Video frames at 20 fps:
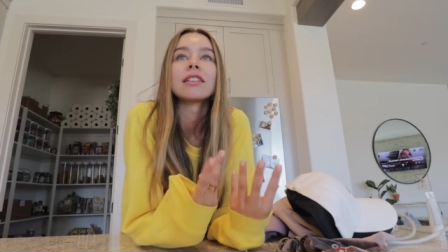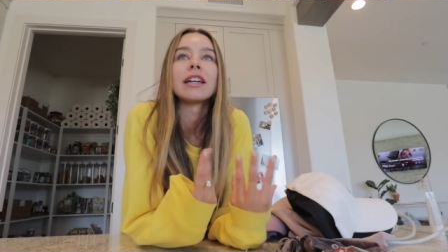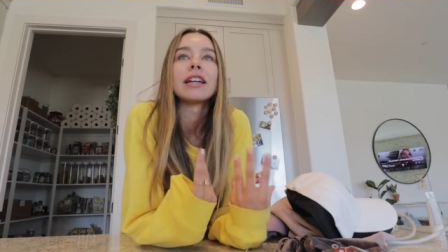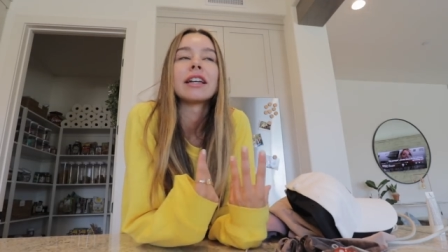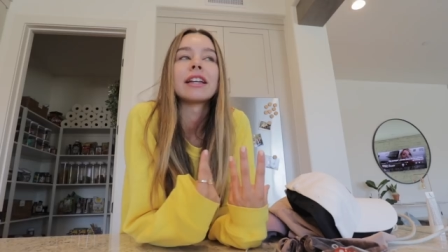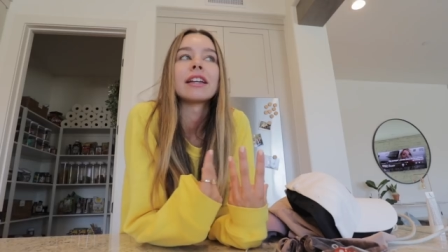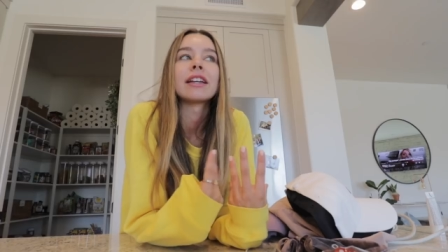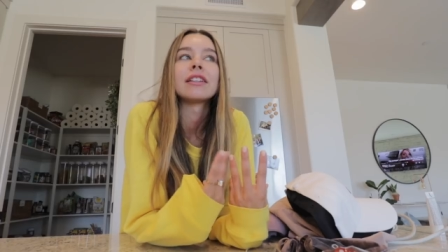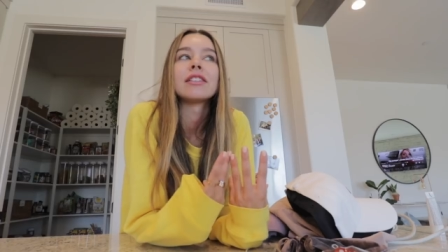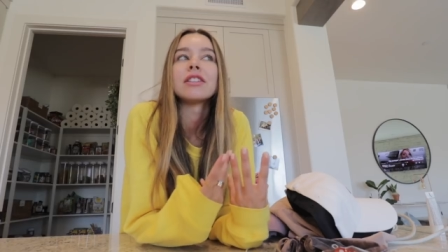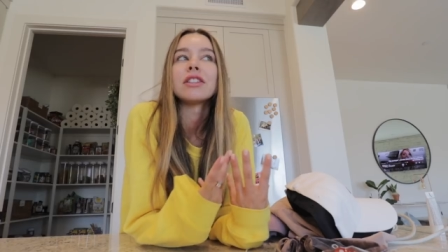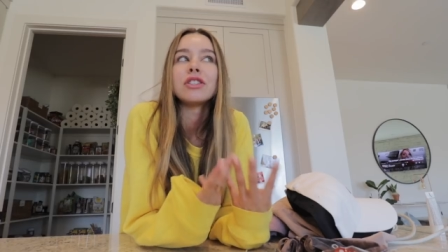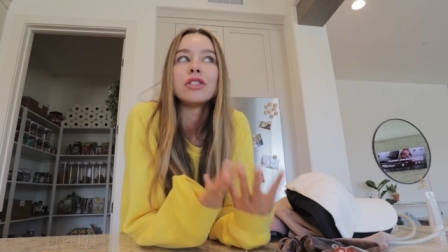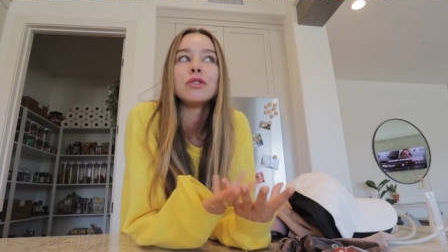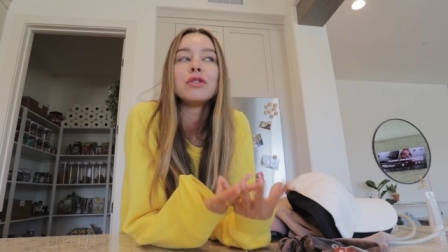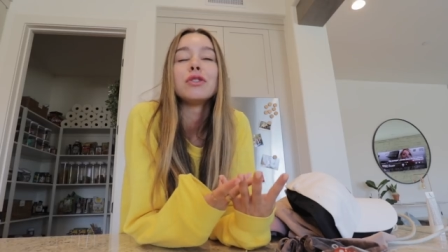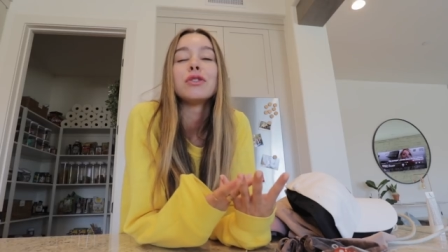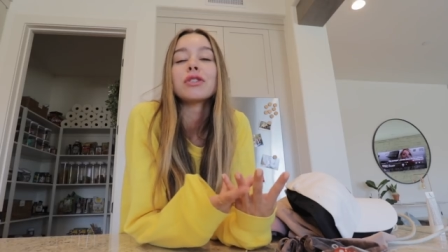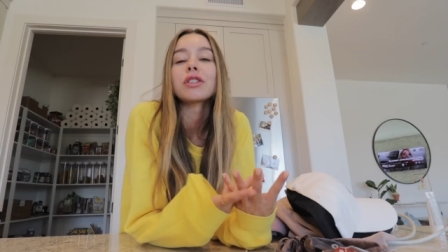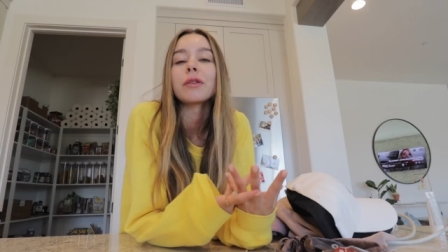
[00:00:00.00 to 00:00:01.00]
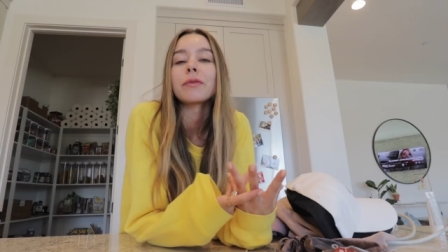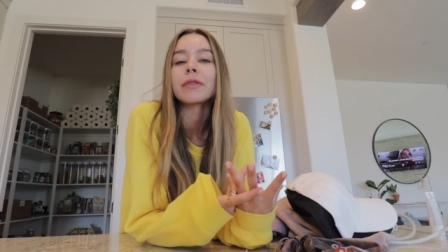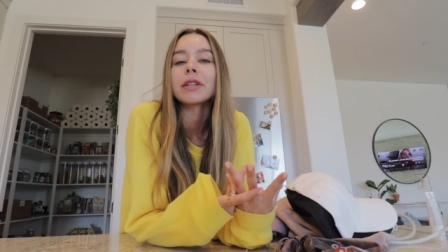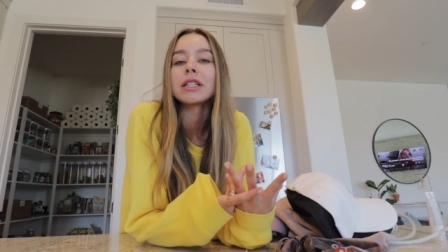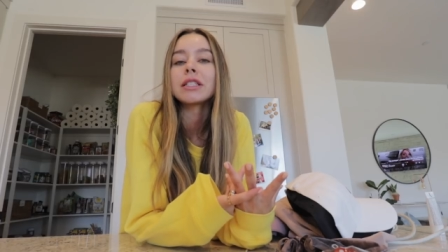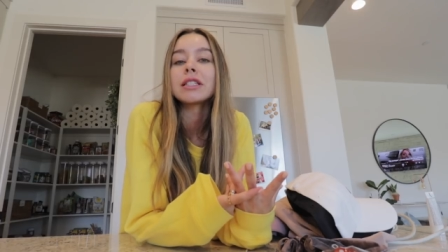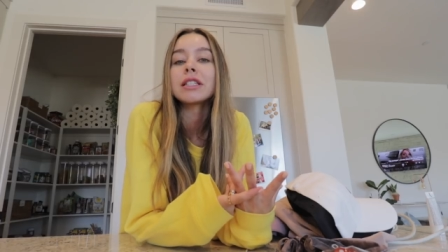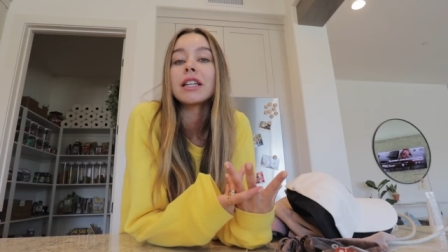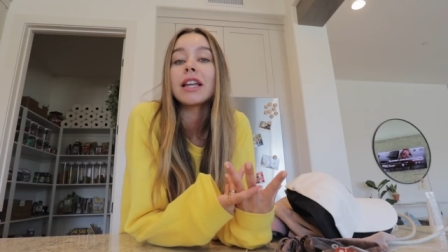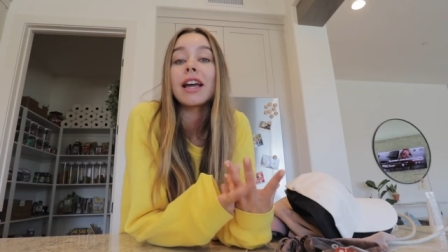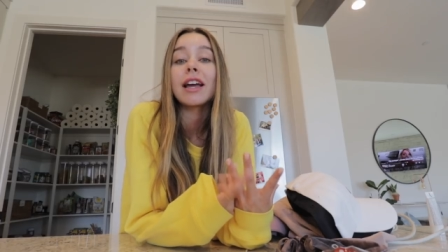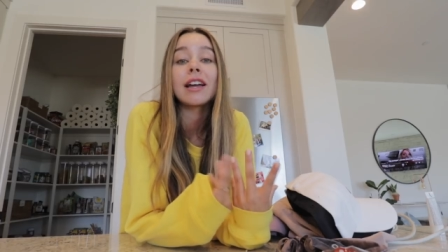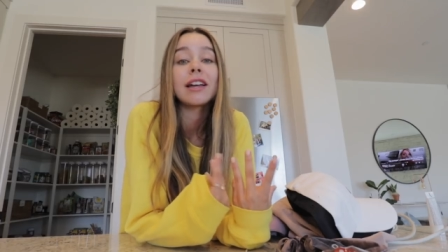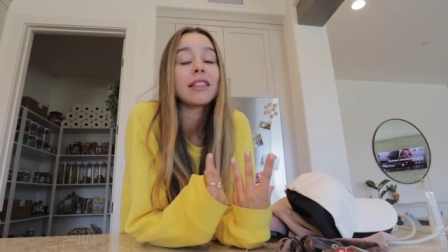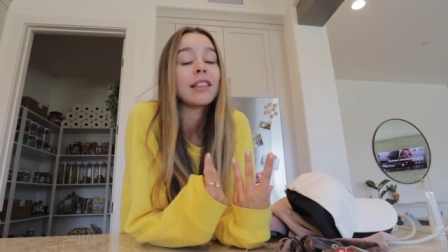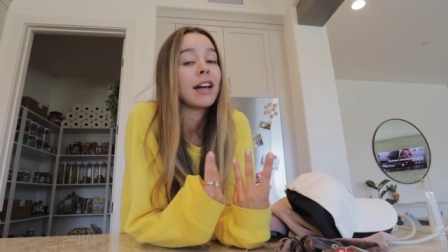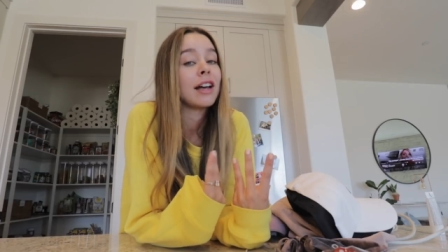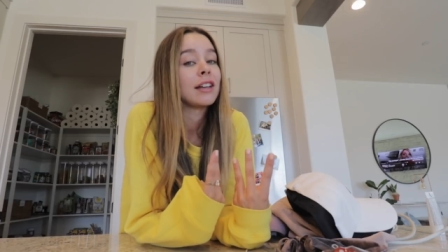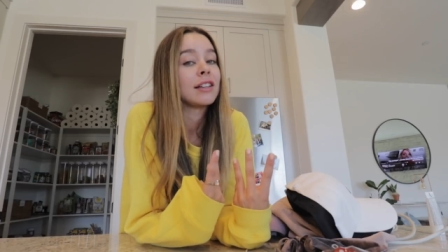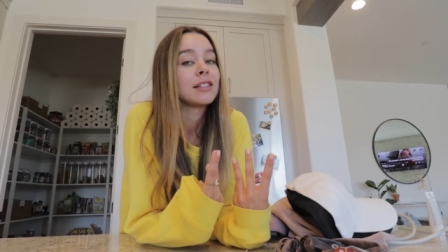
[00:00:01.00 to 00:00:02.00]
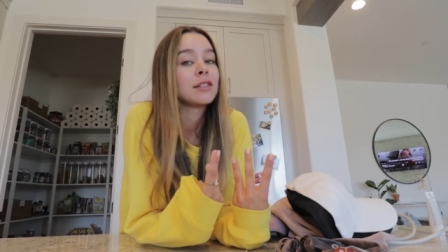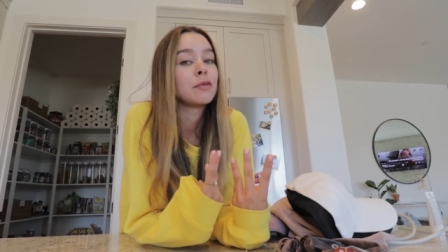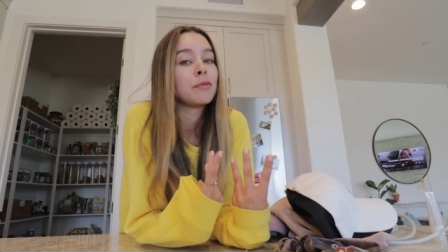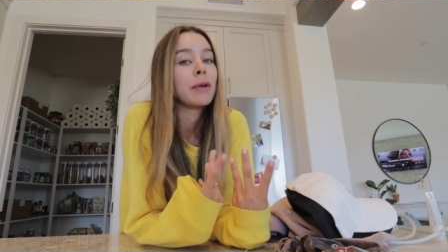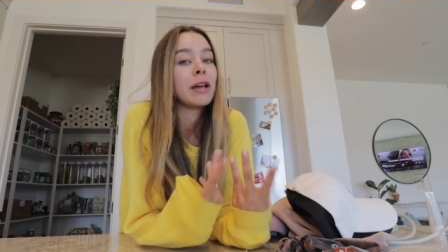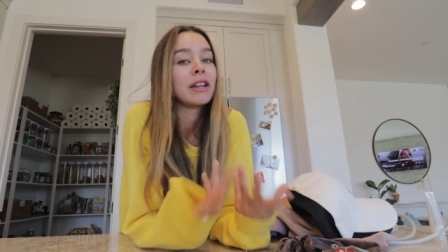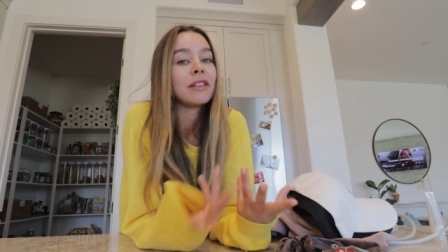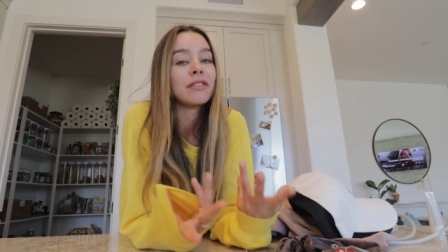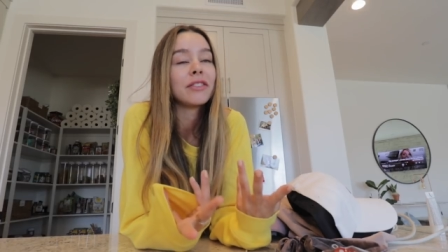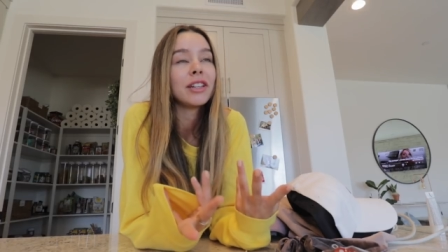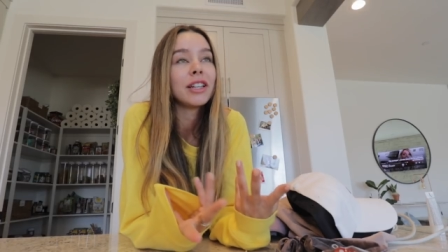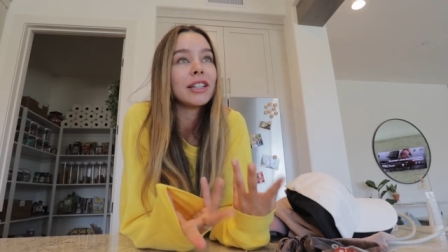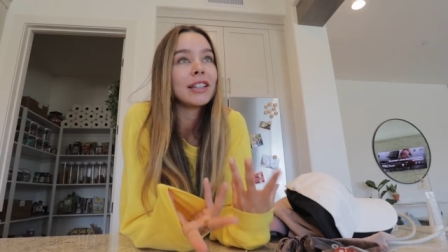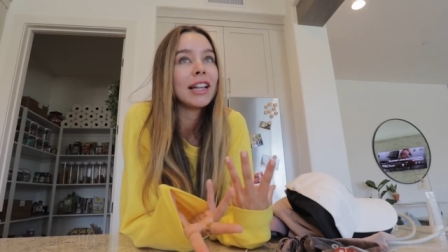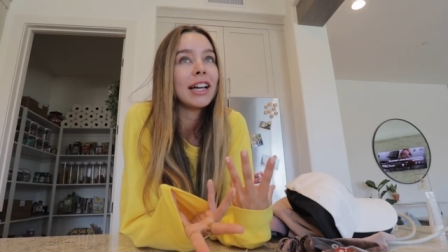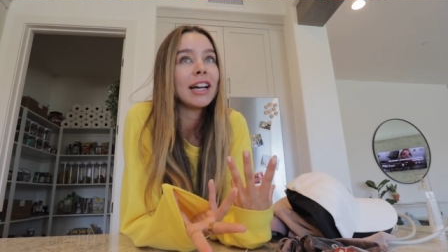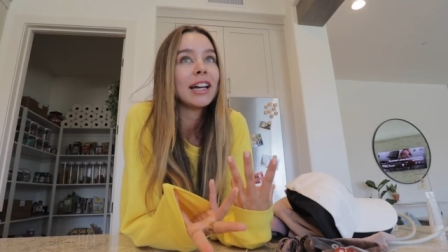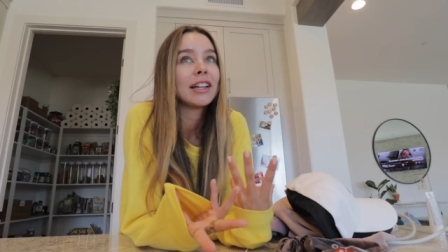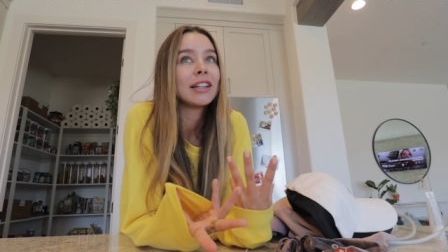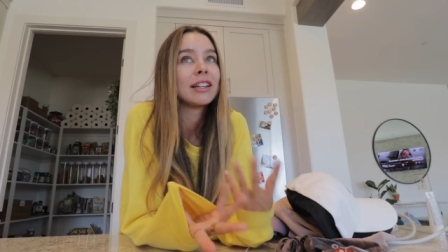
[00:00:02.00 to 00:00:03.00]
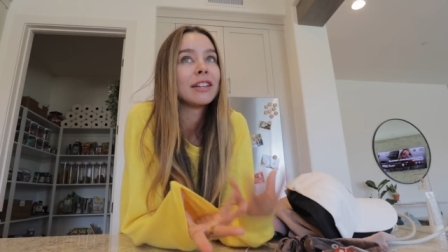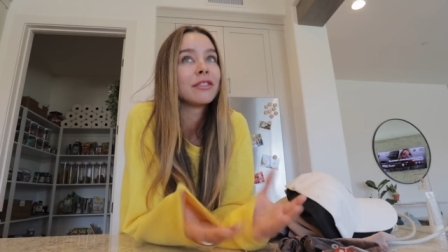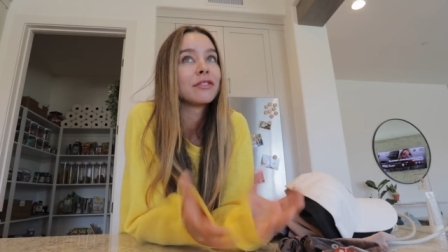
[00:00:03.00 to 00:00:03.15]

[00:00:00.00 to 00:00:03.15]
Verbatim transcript: Like, did you do something today that is benefiting that?